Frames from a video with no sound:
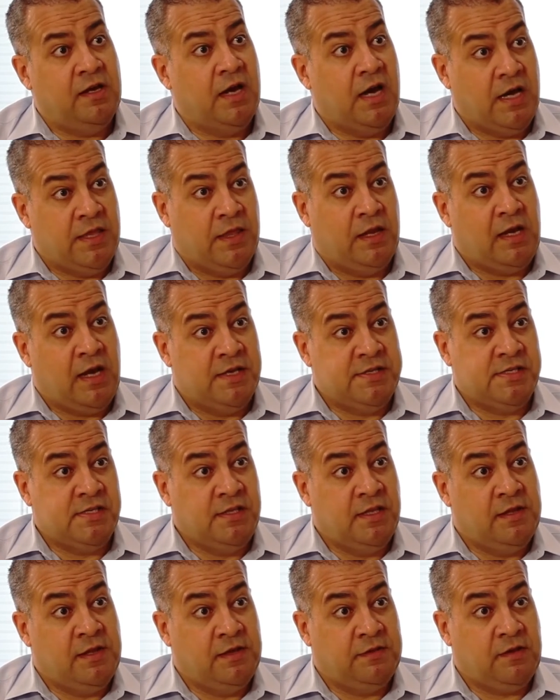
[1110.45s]
analyzing
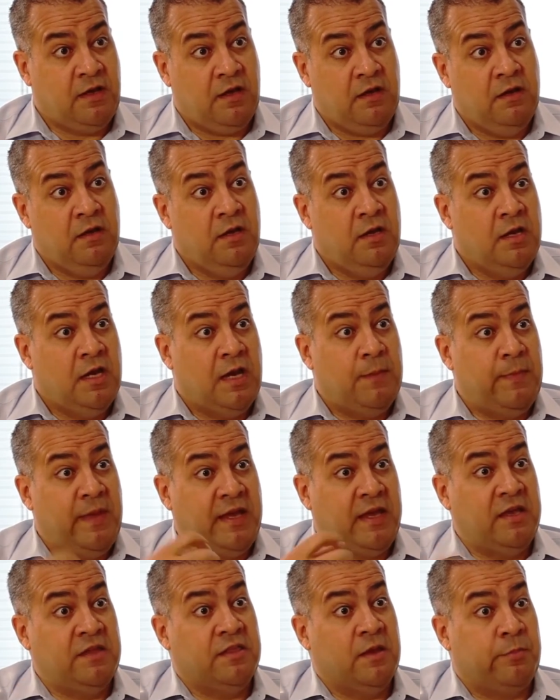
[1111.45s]
the data, and
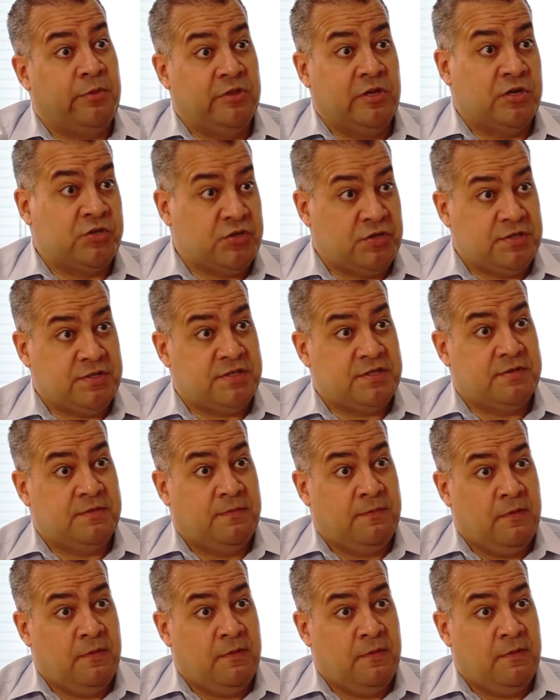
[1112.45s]
making the predictions.